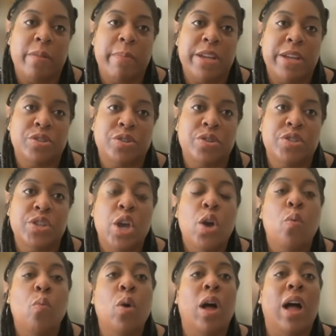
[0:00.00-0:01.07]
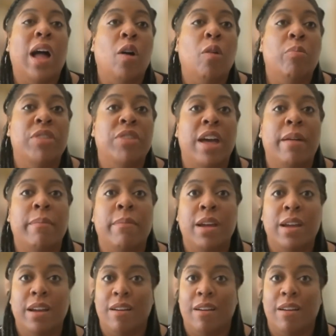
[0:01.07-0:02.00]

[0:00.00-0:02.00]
measures will help them